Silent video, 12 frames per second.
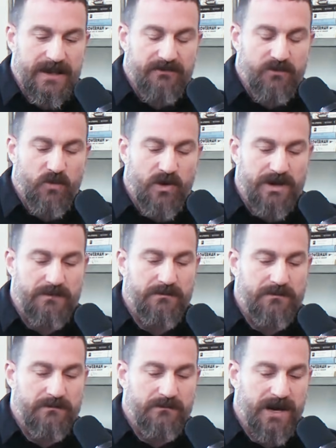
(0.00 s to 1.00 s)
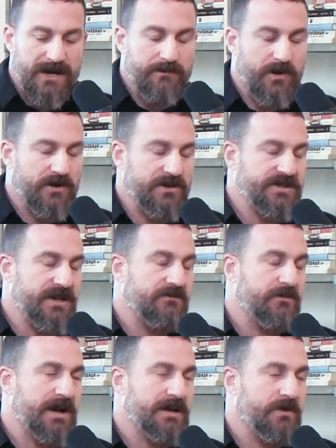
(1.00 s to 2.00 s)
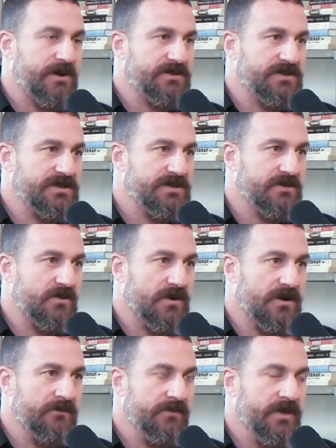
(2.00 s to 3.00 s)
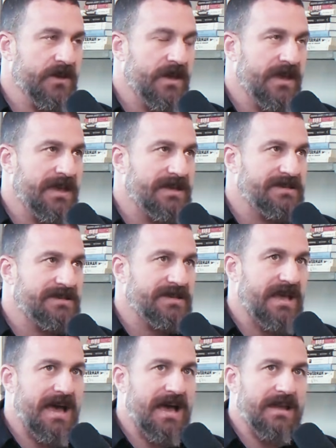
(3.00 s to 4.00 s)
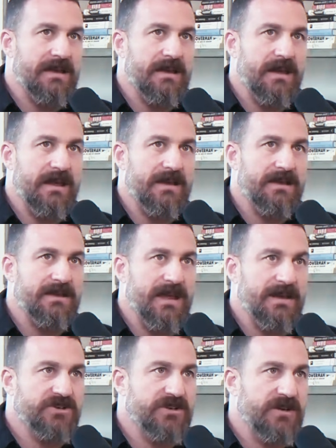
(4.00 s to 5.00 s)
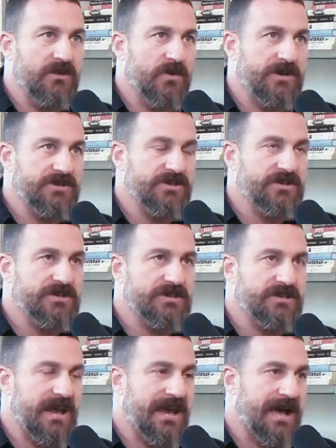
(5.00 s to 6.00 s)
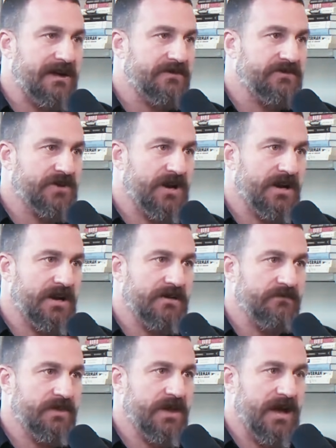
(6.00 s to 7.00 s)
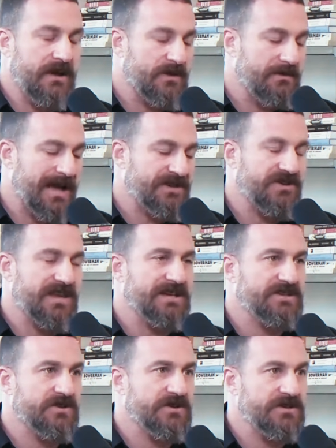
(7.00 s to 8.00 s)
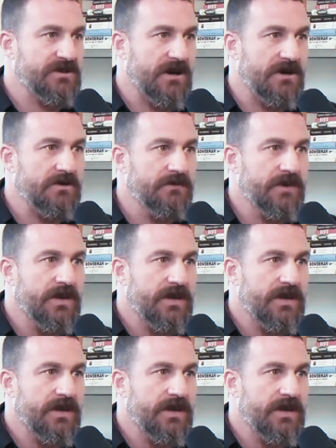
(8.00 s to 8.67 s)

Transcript: if one body part or set of body parts is sore, is that an indication that one should stay out of training? I would imagine the answer is no,